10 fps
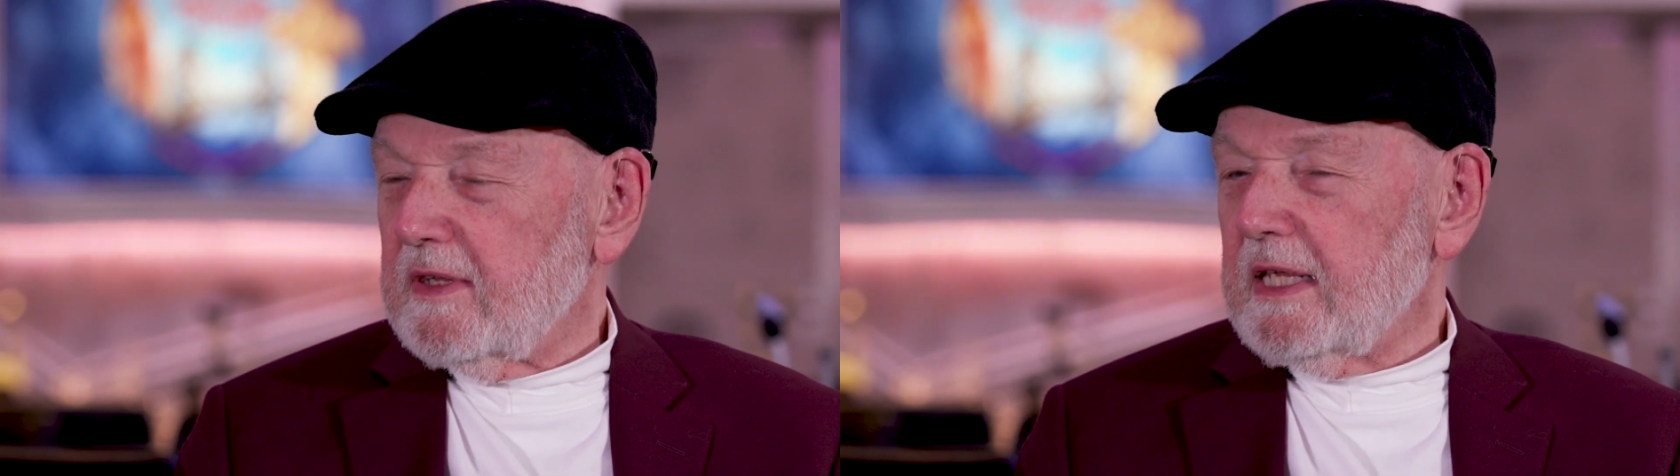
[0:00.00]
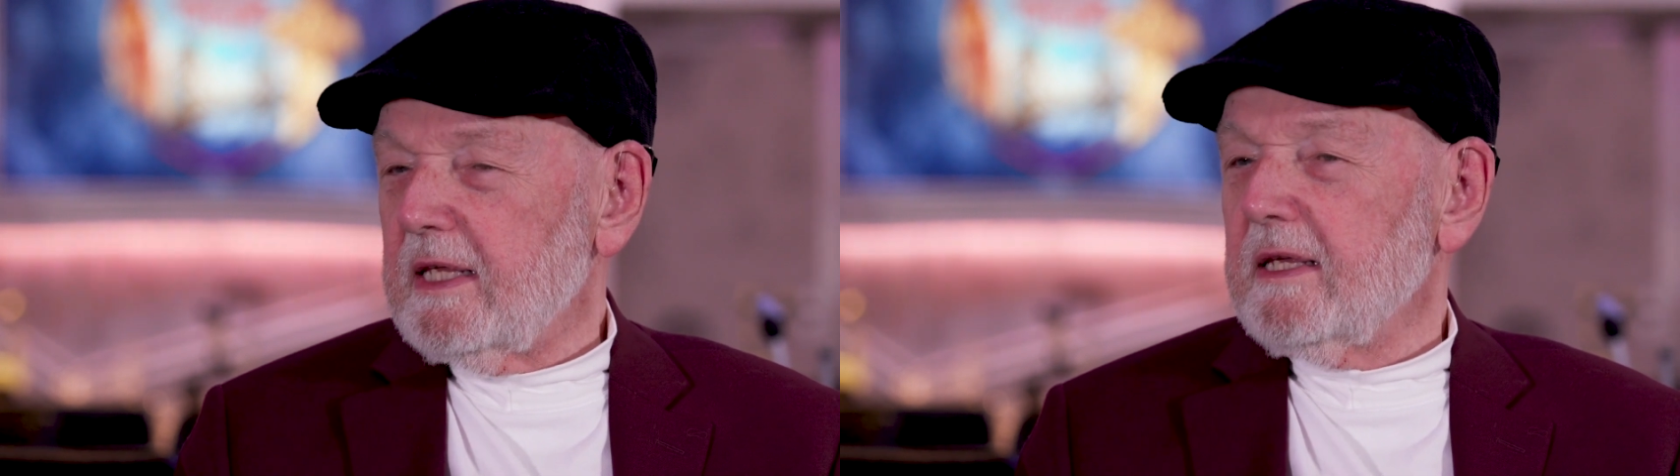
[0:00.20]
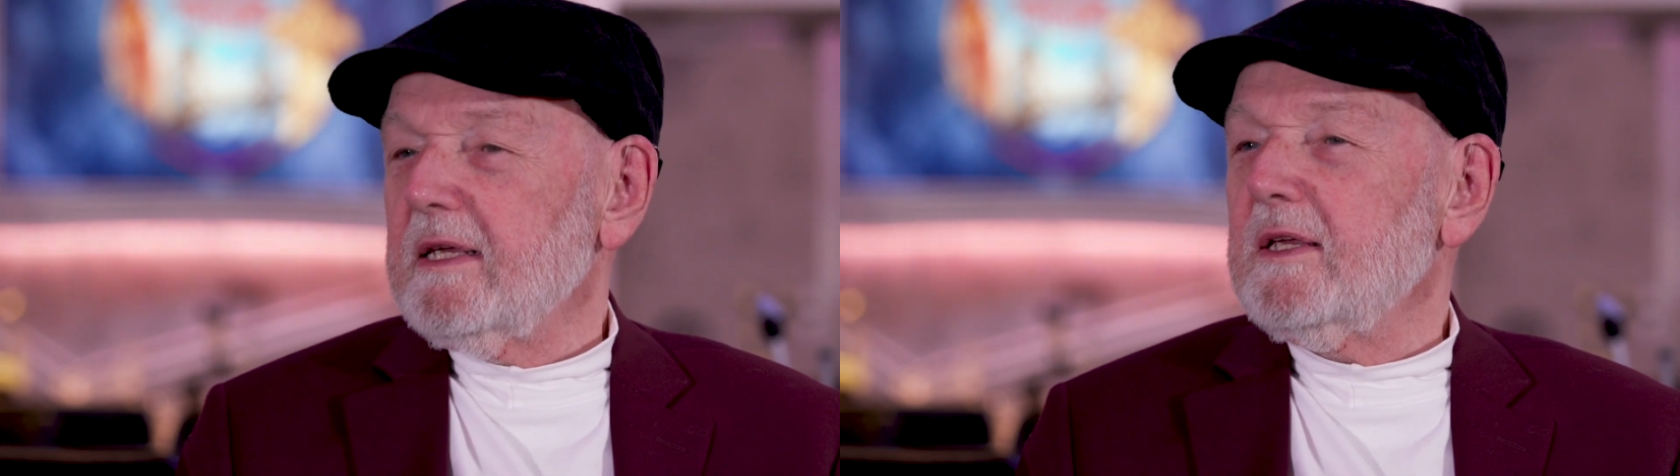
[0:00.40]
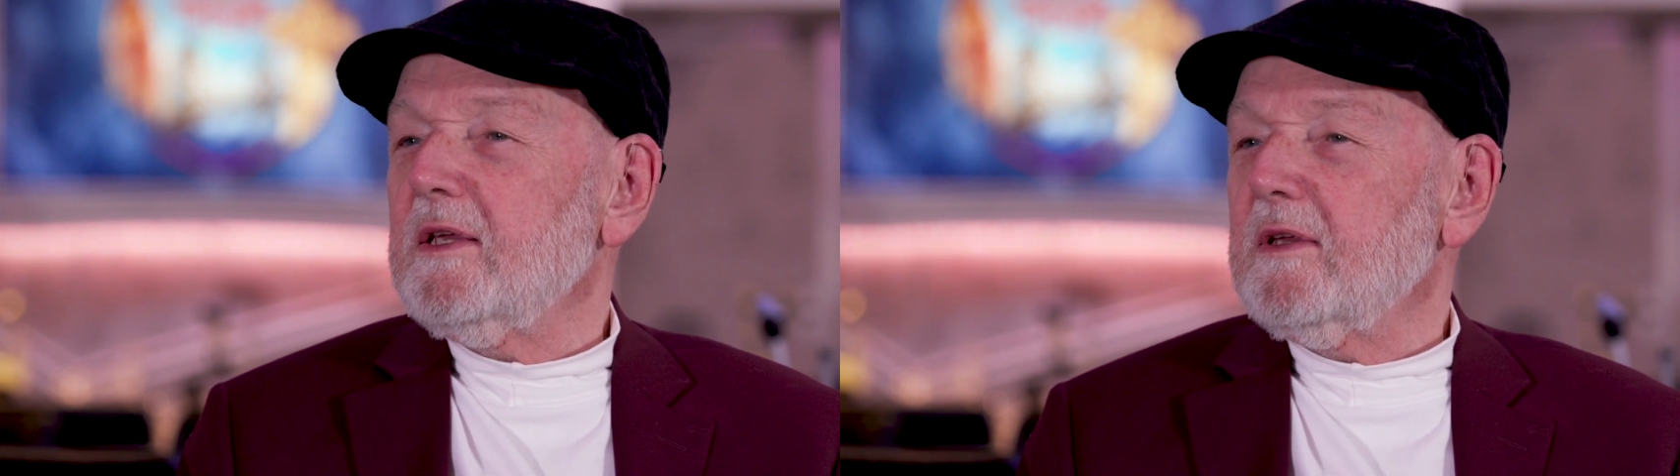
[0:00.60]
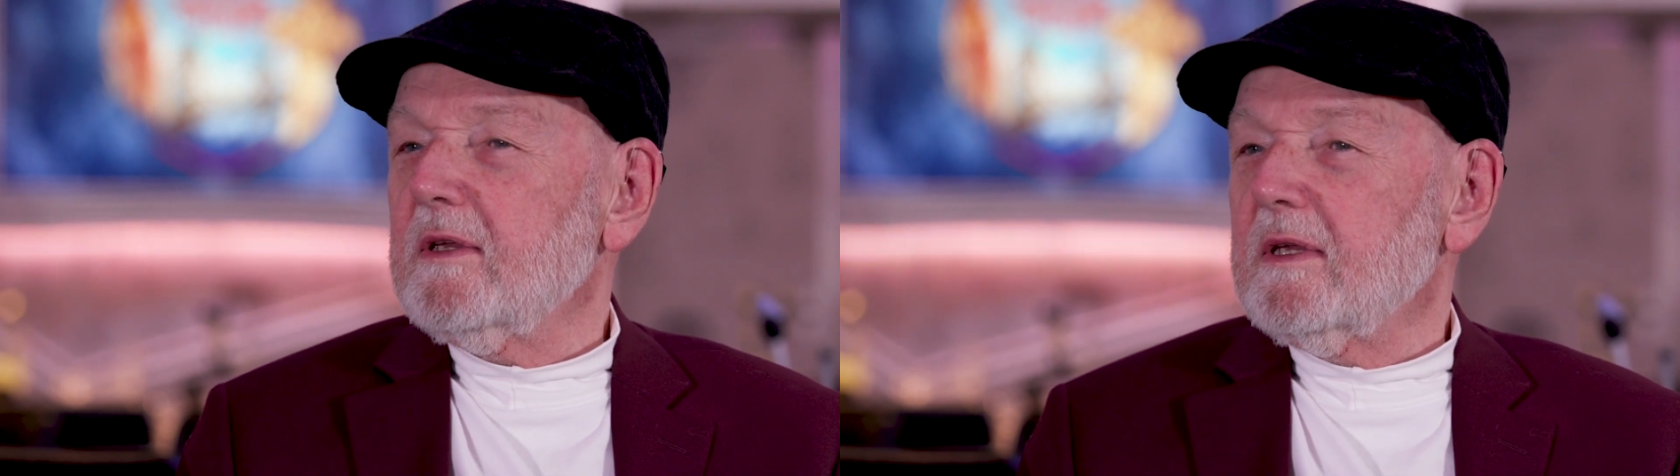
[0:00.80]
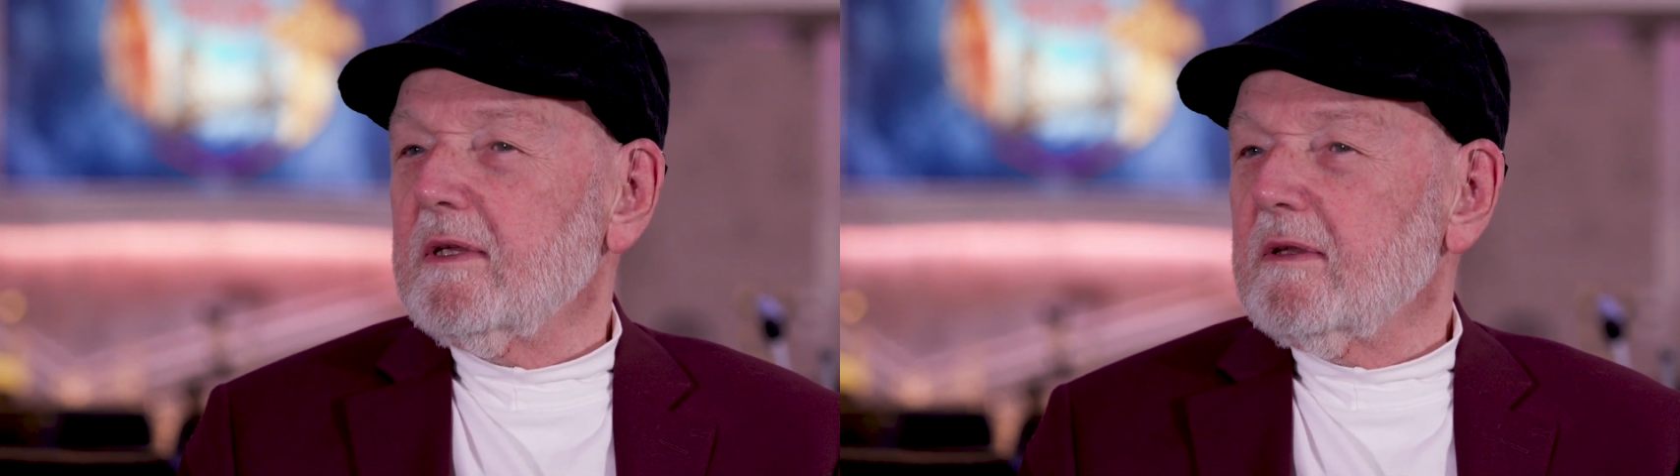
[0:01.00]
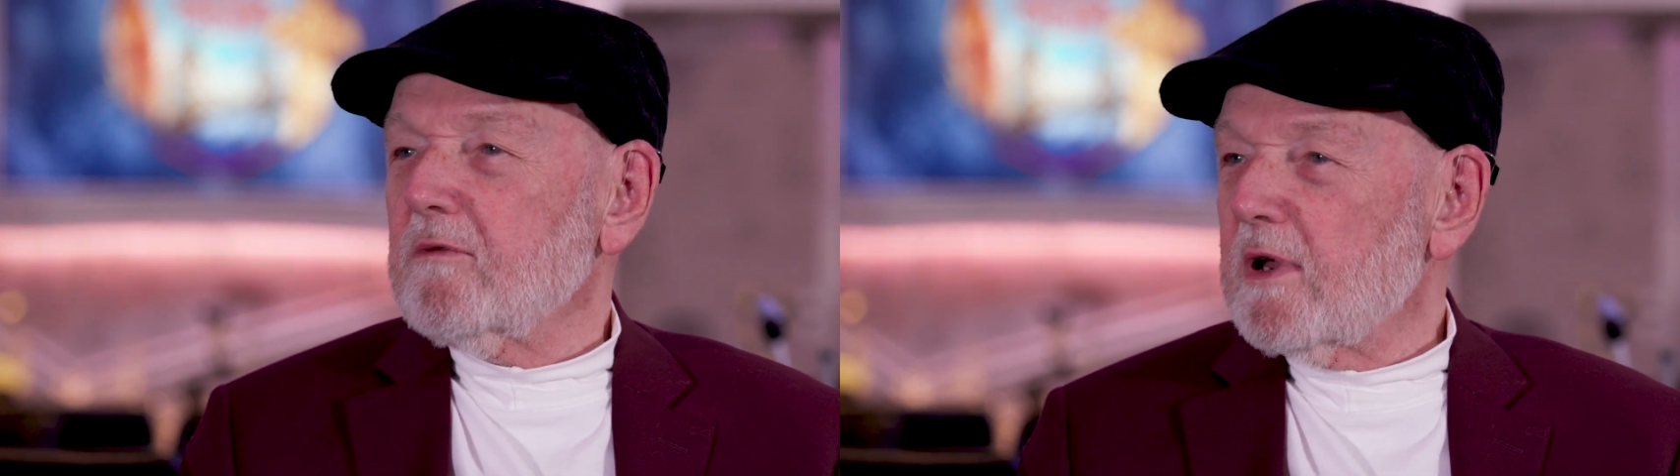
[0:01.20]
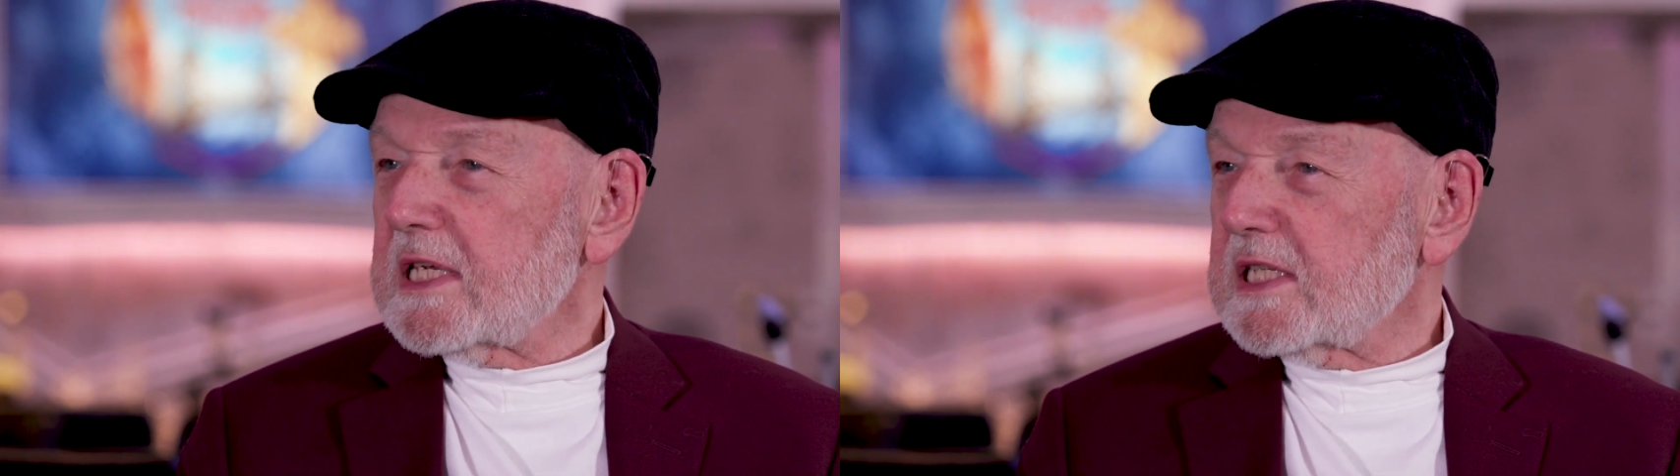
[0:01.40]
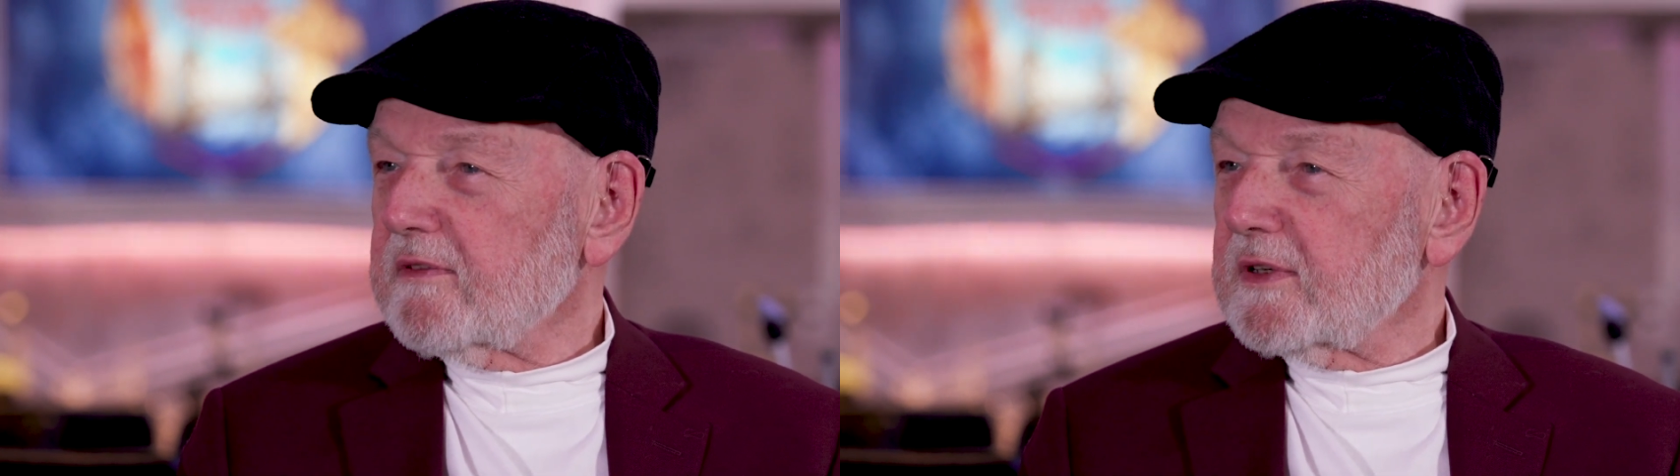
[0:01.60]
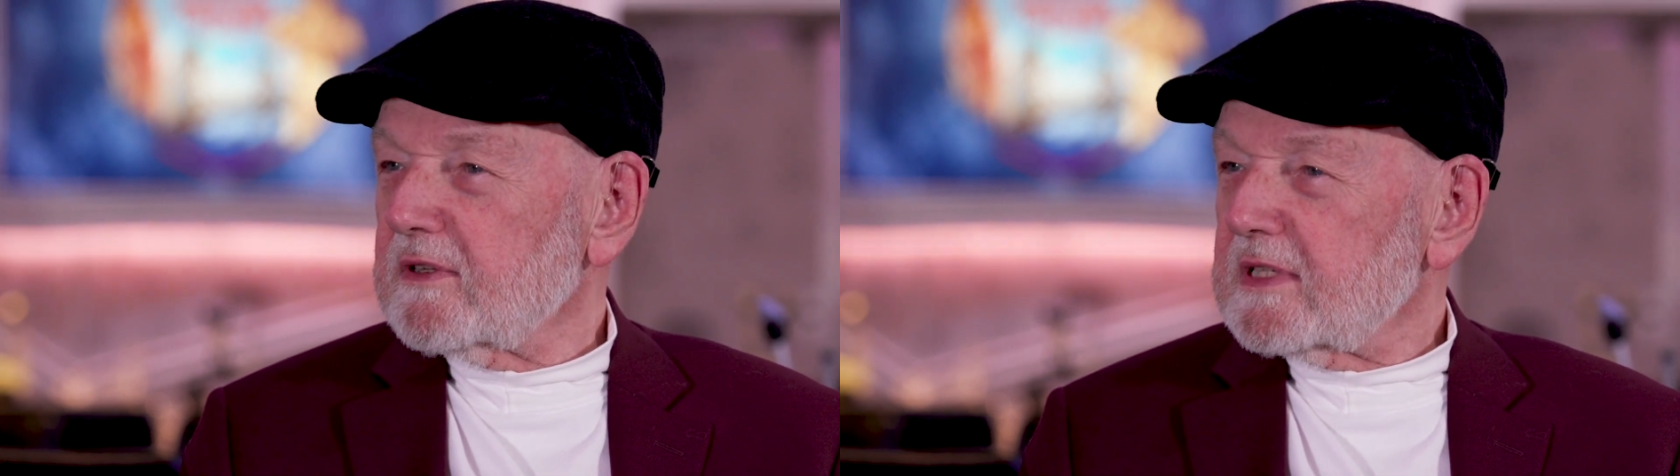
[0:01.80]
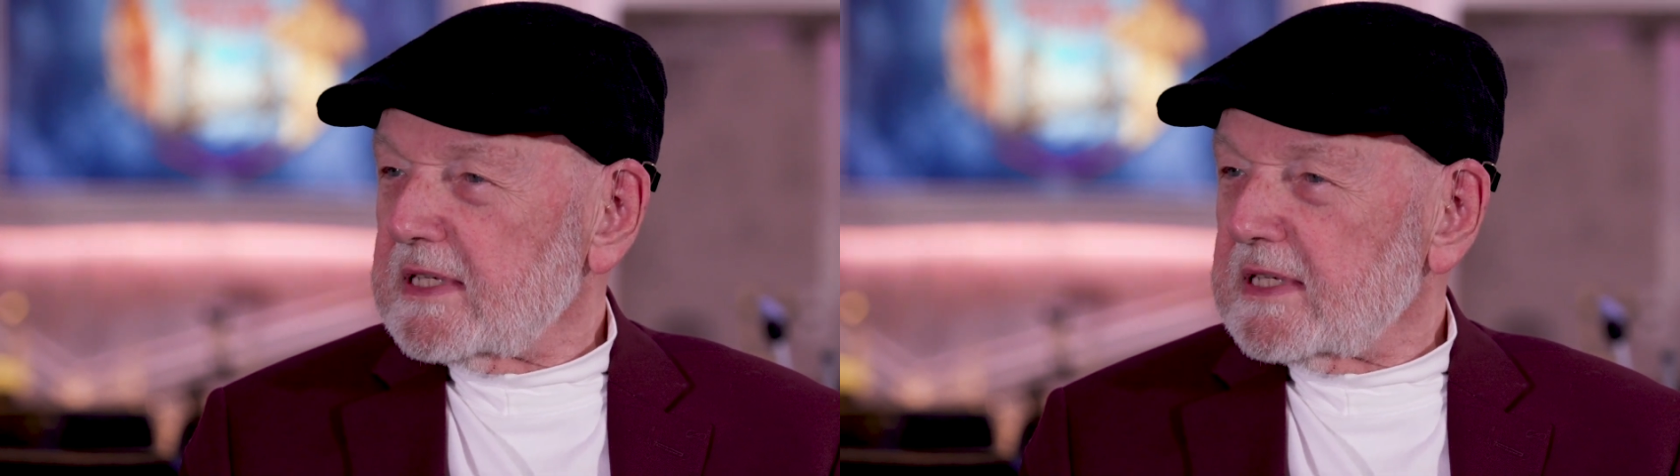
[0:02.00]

The rest of it,